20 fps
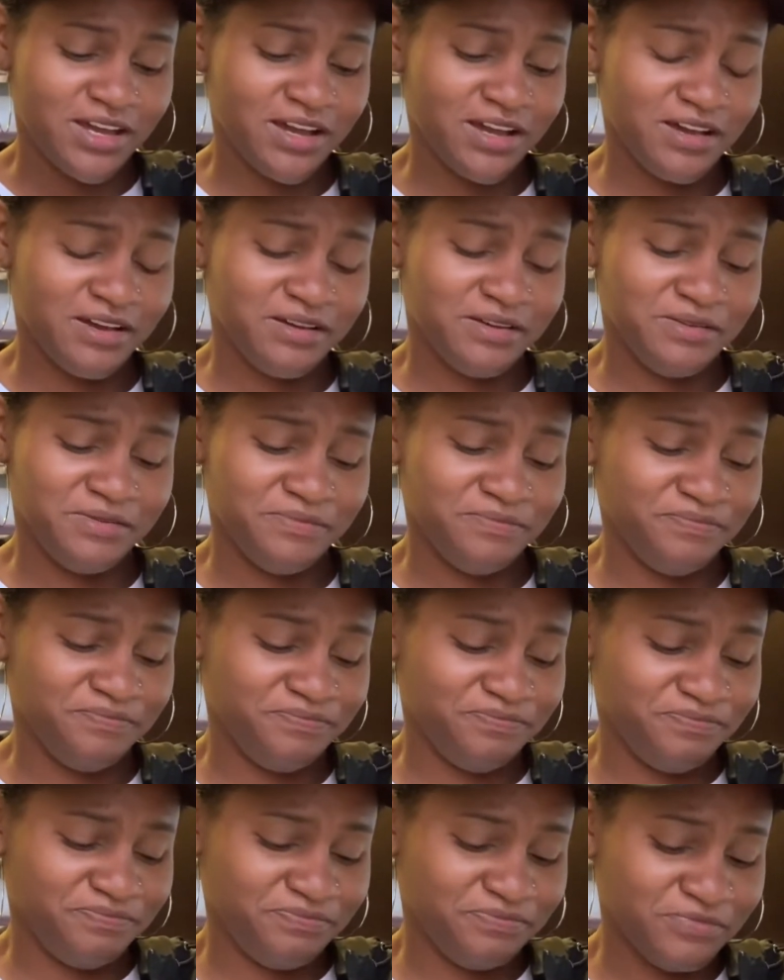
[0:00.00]
um,
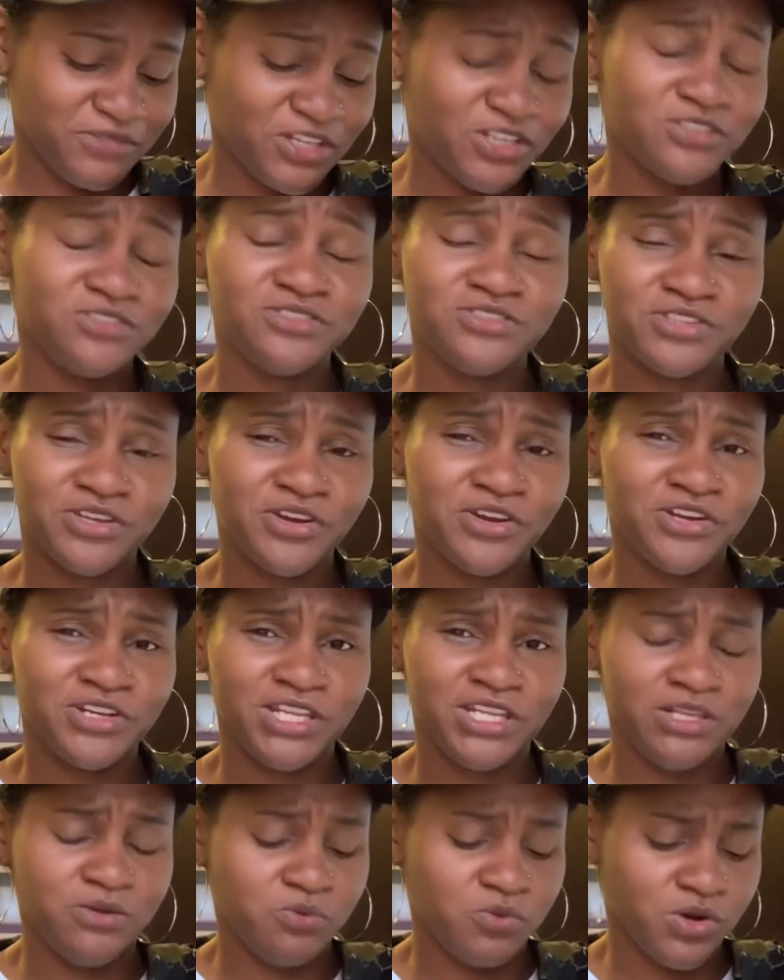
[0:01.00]
concern
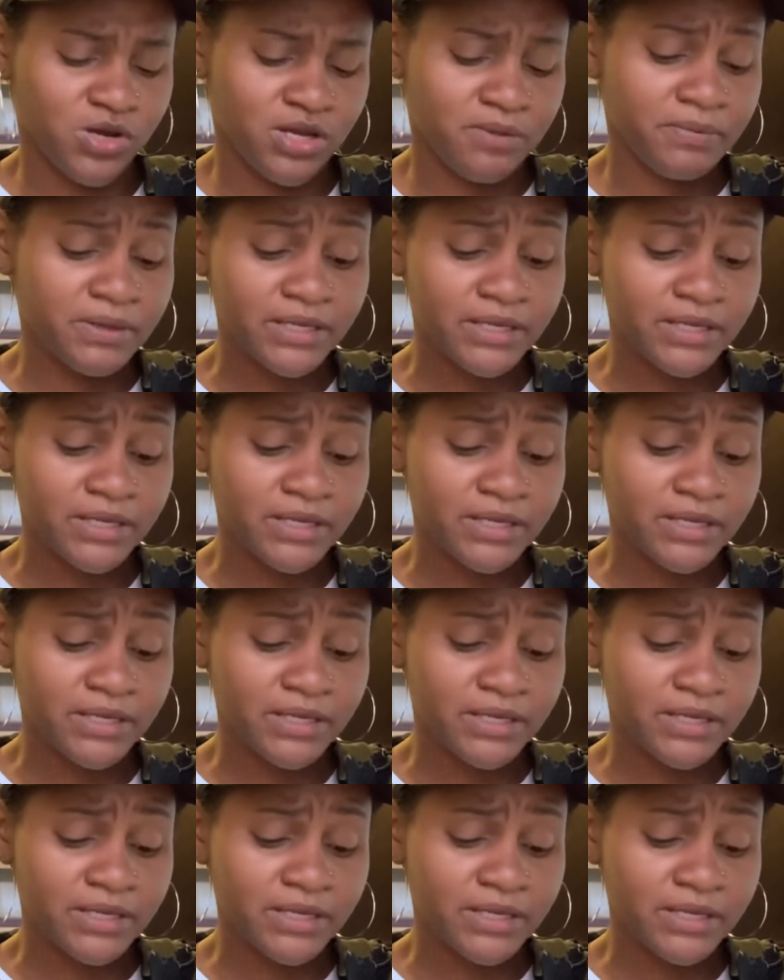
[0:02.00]
anyone.